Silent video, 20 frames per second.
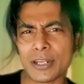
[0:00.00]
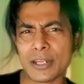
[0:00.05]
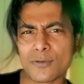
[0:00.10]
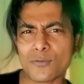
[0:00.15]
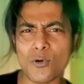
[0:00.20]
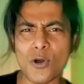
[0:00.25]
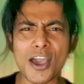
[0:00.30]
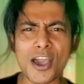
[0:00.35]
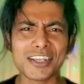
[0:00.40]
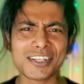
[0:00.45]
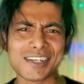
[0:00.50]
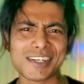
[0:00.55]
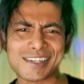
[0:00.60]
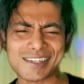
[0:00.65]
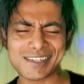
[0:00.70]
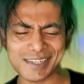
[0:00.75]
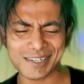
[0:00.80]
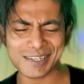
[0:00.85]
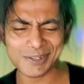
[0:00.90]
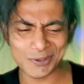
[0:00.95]
why this,
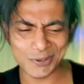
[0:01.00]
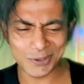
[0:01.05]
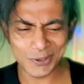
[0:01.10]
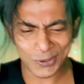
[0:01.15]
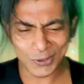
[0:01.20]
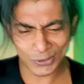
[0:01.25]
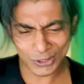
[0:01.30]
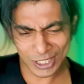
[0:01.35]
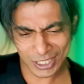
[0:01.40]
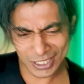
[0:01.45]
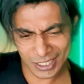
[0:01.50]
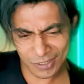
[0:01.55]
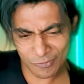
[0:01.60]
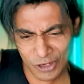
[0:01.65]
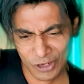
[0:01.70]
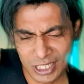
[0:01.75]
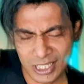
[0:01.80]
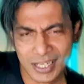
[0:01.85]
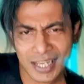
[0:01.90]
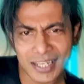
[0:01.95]
oh, this feels
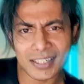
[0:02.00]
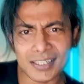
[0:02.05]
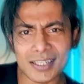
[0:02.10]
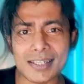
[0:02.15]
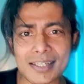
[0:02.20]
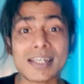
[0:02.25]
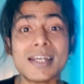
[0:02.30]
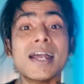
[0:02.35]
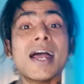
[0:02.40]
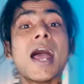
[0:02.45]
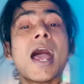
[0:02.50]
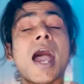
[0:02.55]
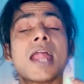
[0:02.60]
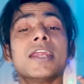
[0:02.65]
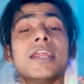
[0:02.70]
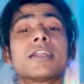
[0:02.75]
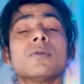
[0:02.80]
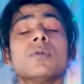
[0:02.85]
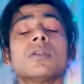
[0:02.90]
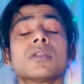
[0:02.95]
like this, and it
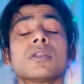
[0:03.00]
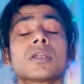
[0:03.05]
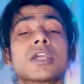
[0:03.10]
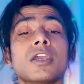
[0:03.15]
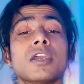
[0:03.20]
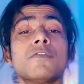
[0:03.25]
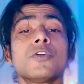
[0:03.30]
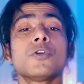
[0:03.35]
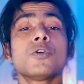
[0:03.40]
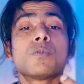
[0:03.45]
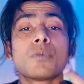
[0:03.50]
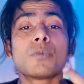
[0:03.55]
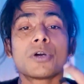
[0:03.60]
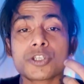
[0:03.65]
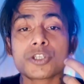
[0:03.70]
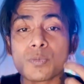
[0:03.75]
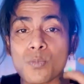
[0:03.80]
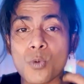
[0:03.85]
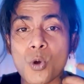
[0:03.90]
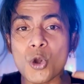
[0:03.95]
will give you much
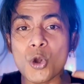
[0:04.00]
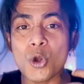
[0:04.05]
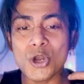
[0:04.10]
more